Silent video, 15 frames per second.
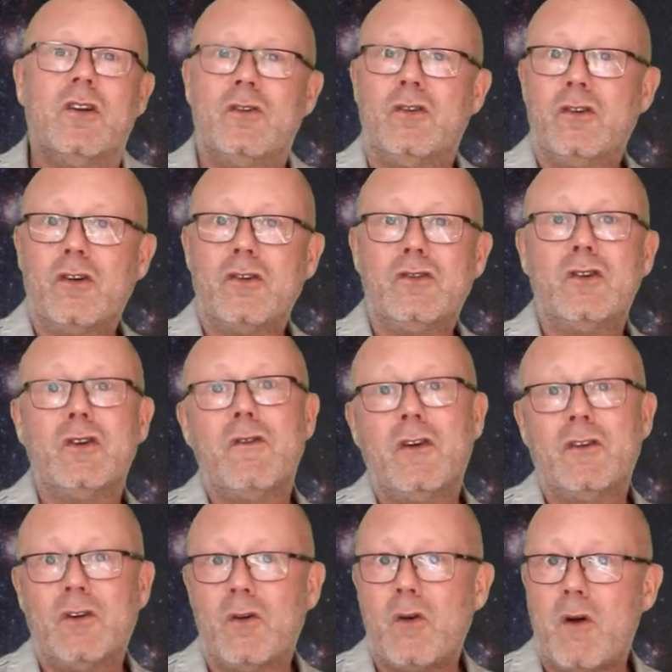Newton's
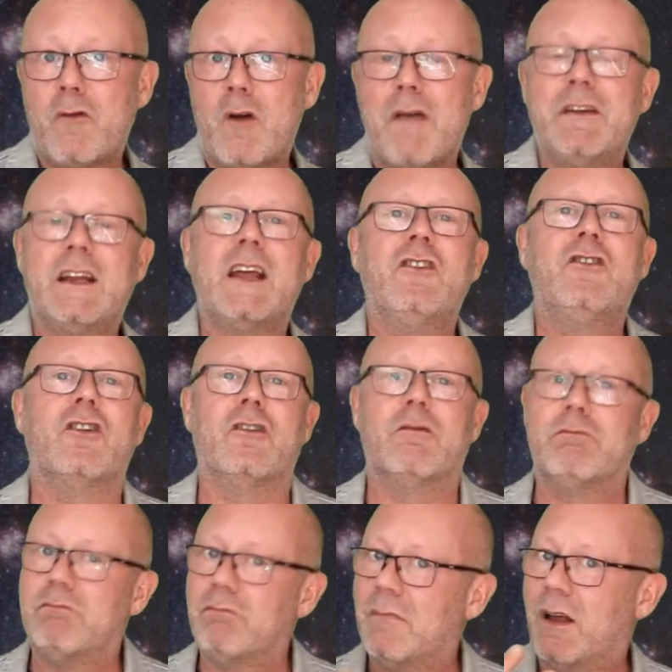universal law of gravitation,
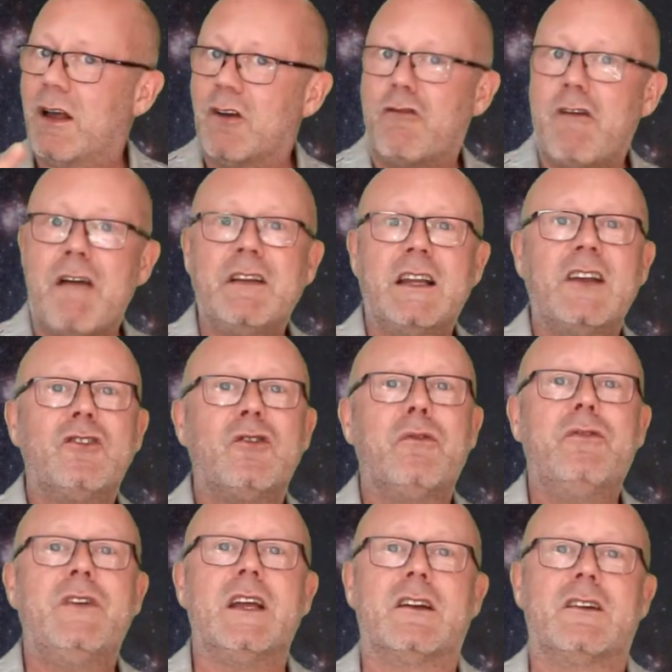gravitational
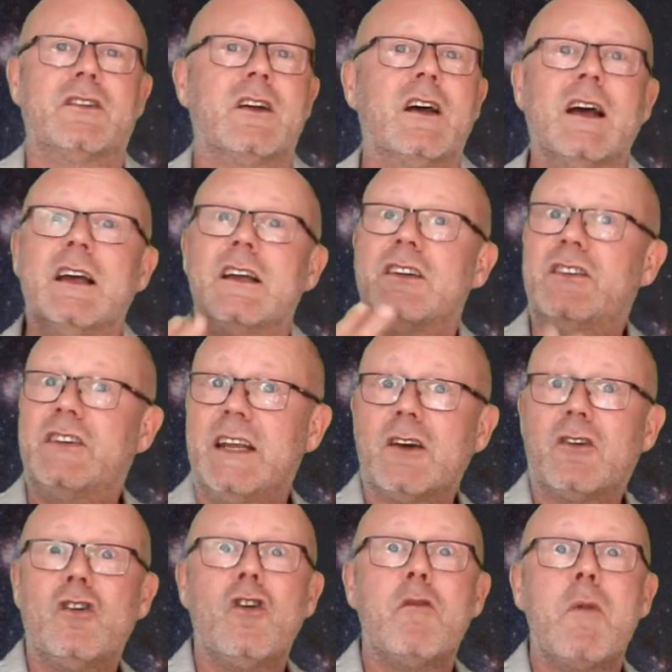fields,
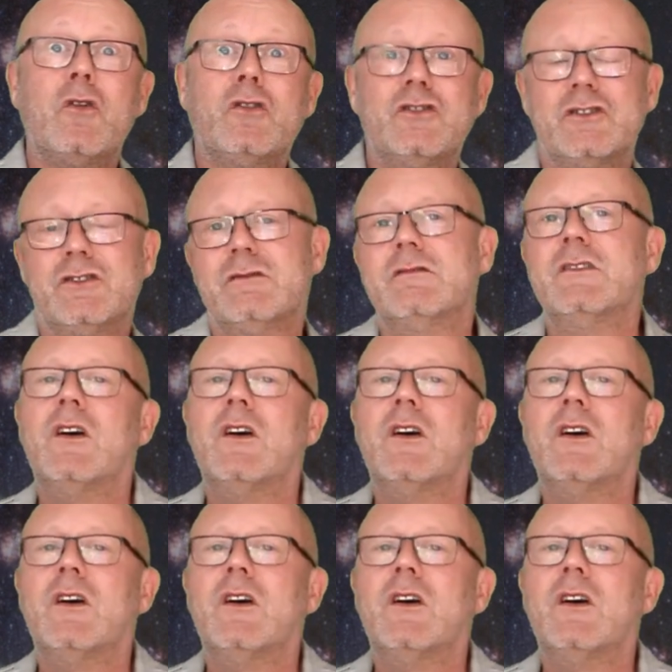circular motion,